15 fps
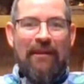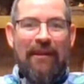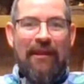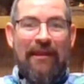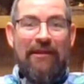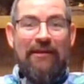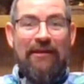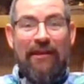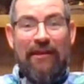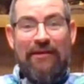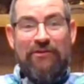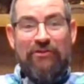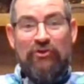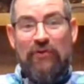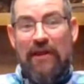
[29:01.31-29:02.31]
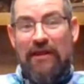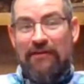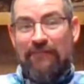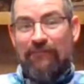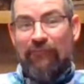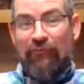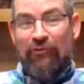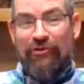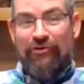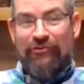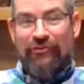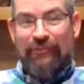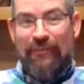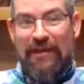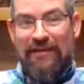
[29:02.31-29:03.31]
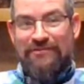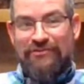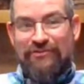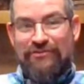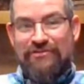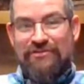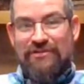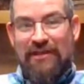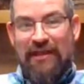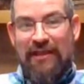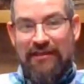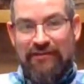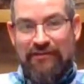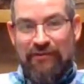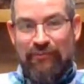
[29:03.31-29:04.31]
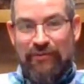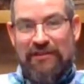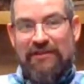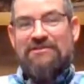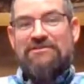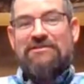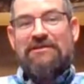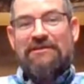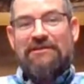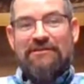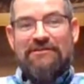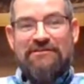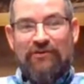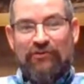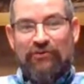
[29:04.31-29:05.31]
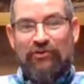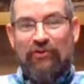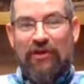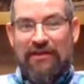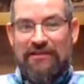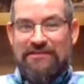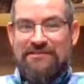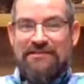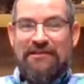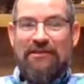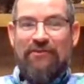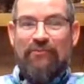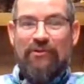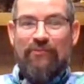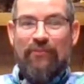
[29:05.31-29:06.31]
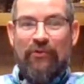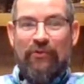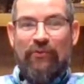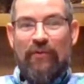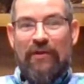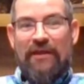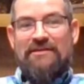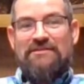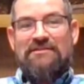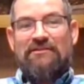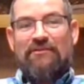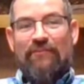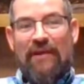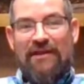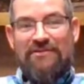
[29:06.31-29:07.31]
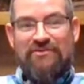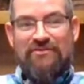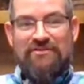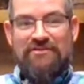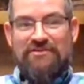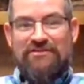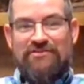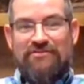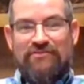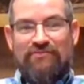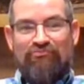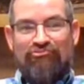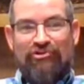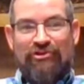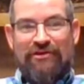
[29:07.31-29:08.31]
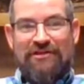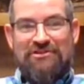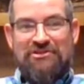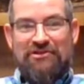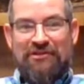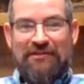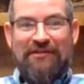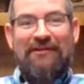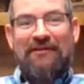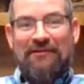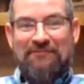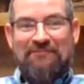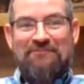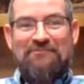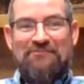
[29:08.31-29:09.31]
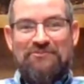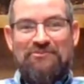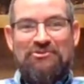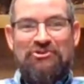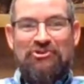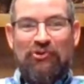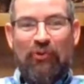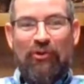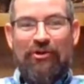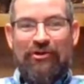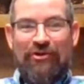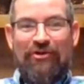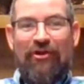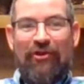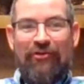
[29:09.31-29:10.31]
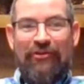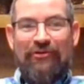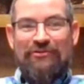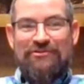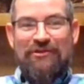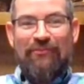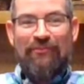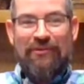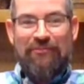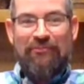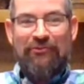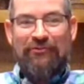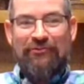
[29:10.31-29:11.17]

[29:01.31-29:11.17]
And you had him for the masters and the PhD, so you got to see him in both ways. And the masters is traditionally shorter, although some people